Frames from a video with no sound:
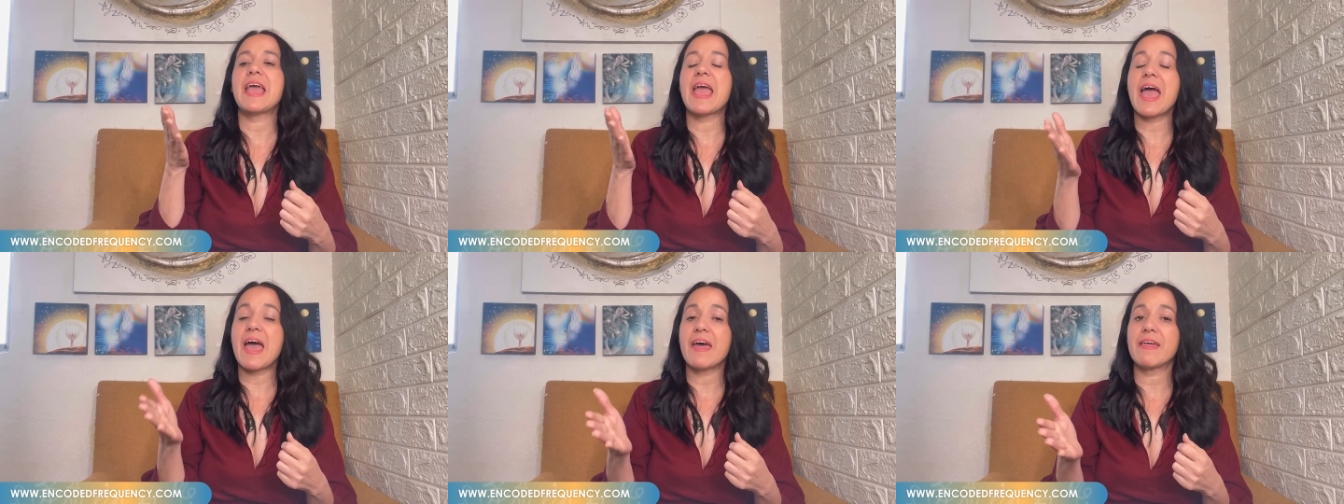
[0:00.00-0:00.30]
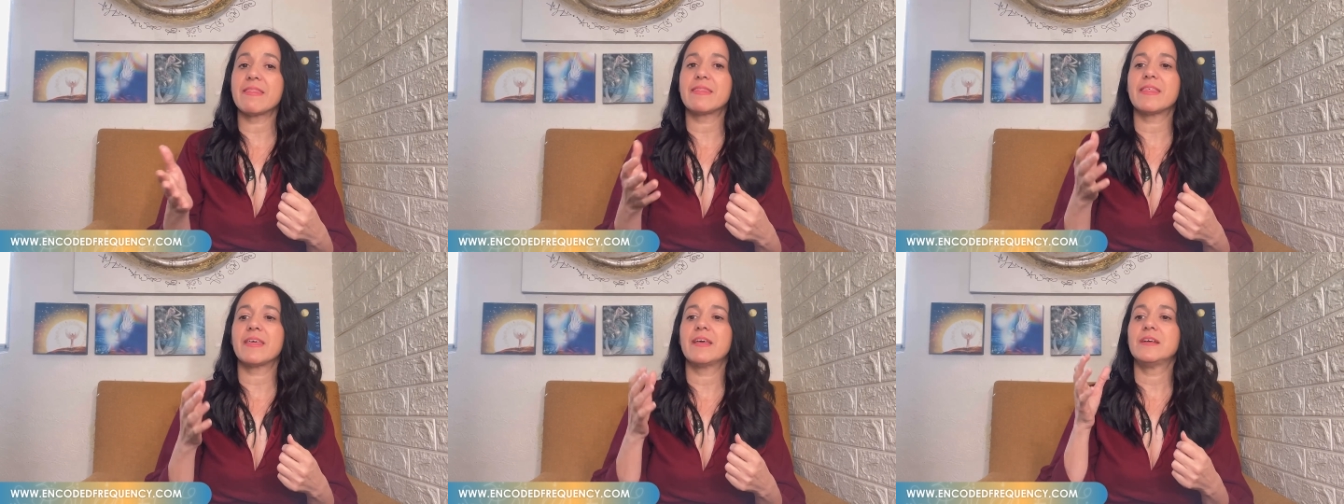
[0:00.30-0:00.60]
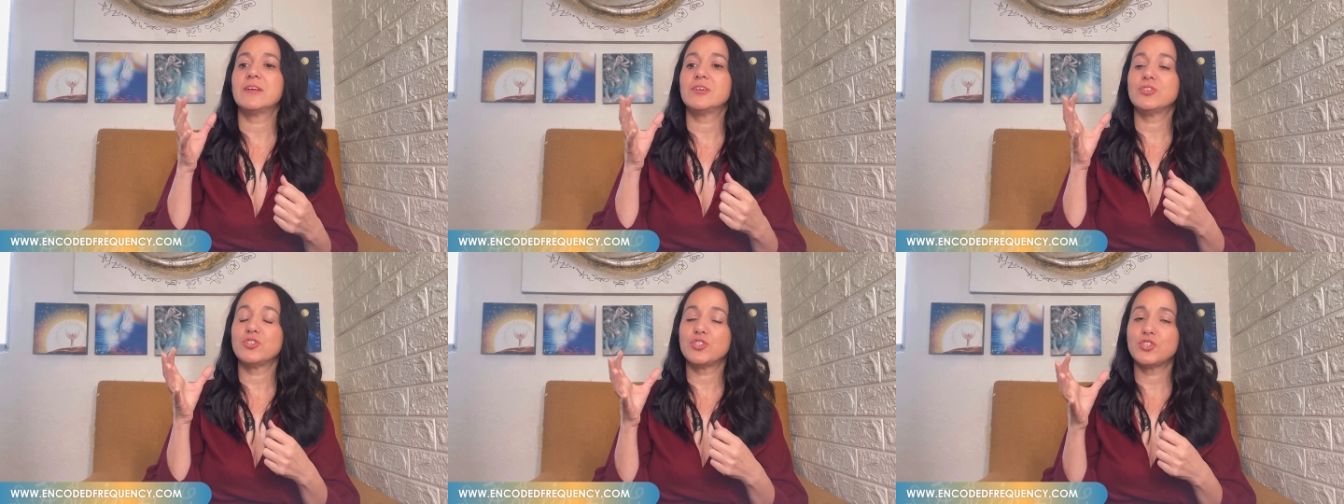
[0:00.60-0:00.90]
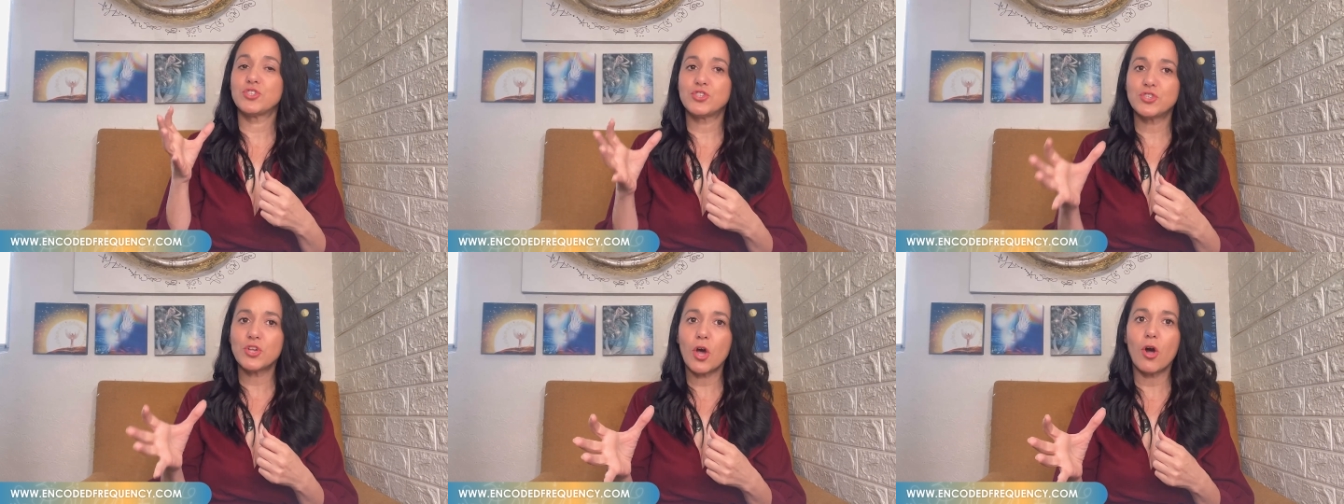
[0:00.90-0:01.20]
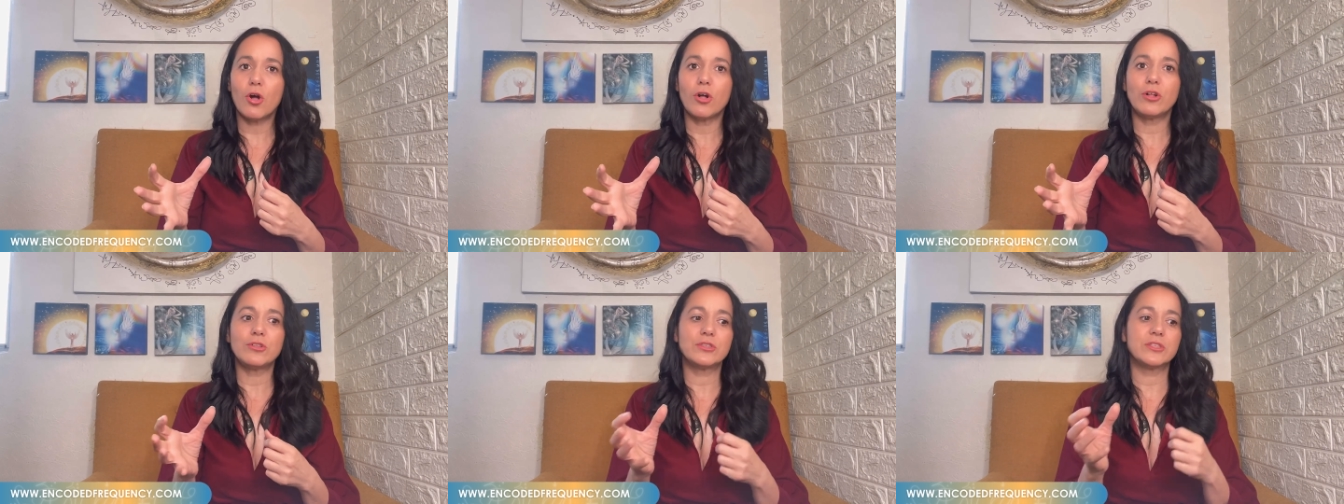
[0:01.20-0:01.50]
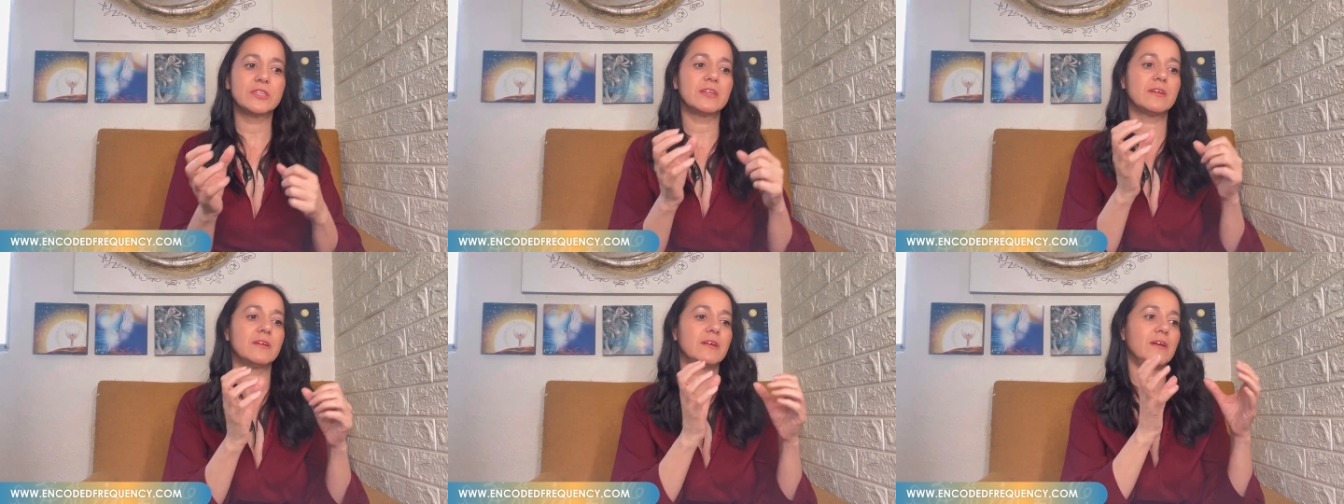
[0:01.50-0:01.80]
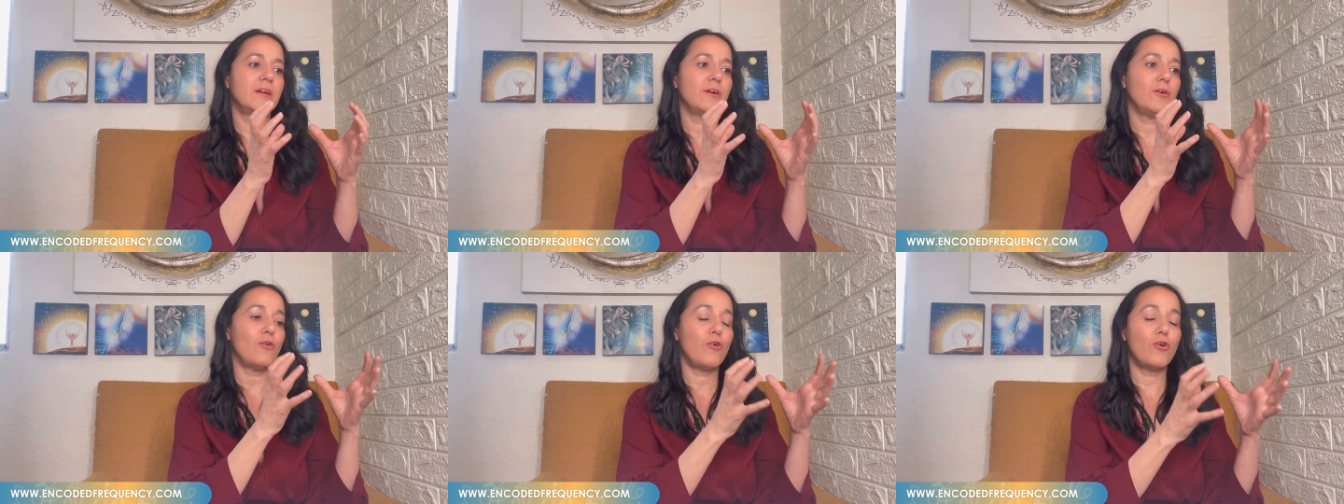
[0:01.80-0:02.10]
add salt
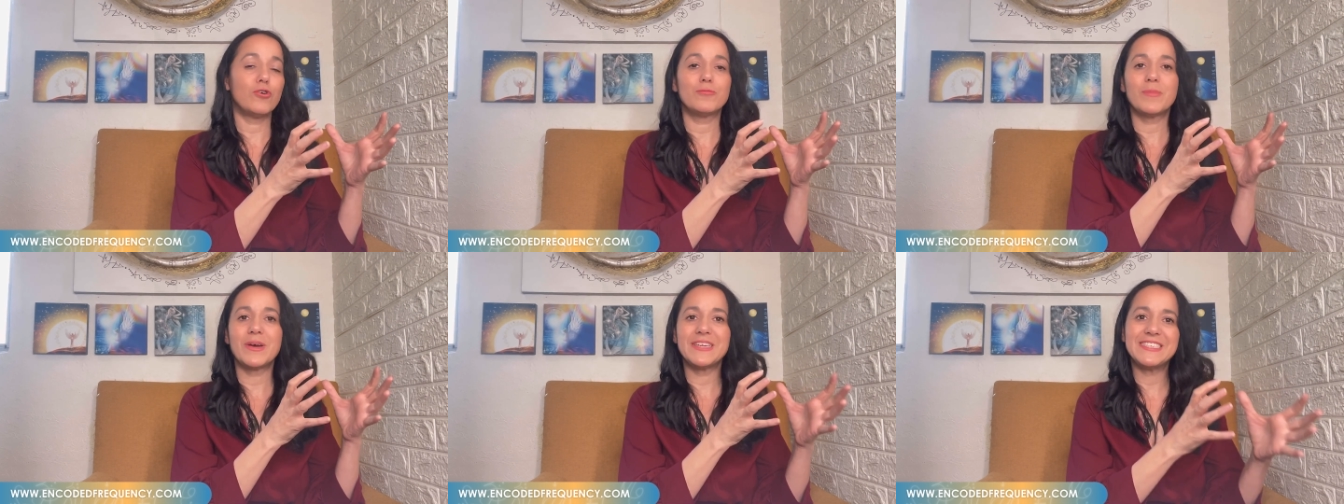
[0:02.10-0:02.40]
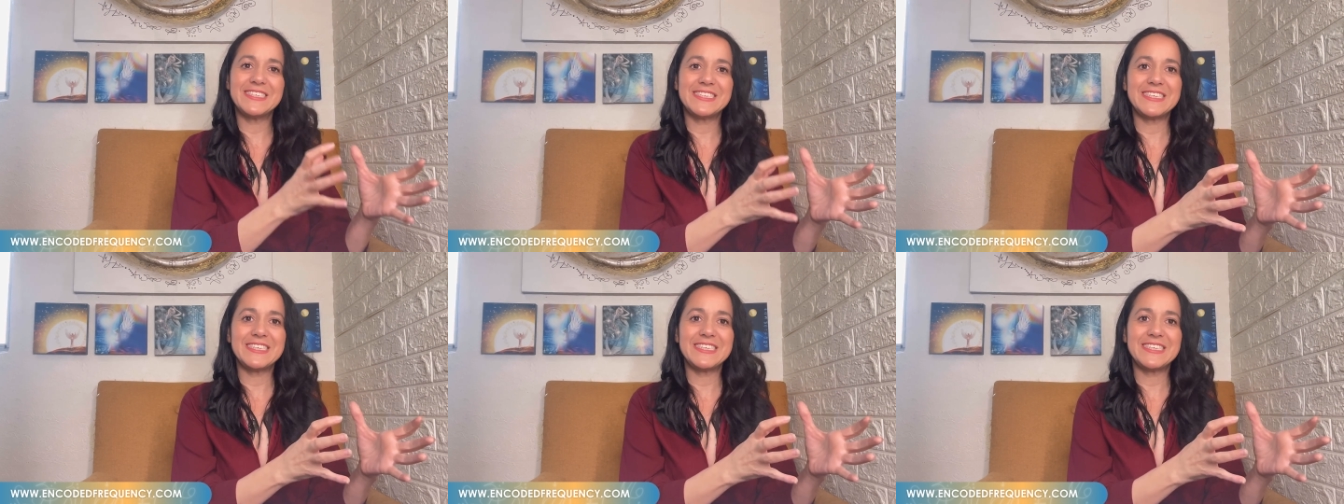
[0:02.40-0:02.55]
on my